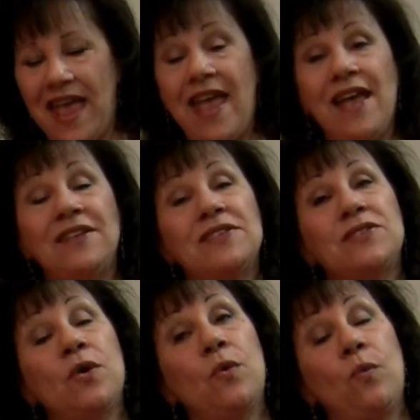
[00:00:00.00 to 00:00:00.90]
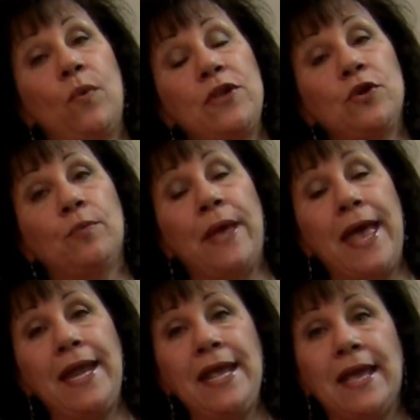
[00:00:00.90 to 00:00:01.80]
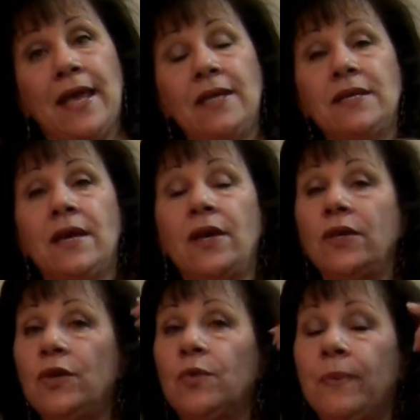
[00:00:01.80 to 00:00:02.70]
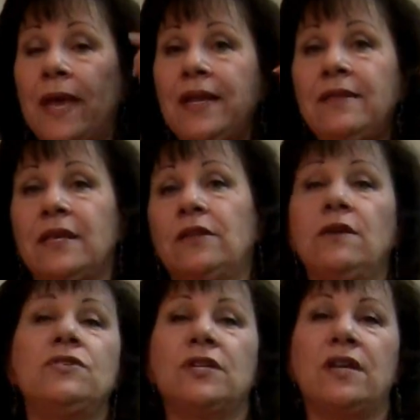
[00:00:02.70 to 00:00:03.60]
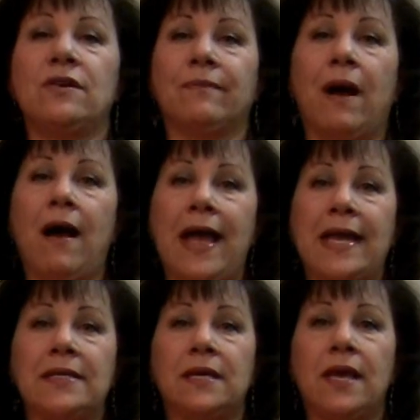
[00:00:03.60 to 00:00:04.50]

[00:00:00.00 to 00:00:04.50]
And so when you're petting it, you're petting the illusion in your mind,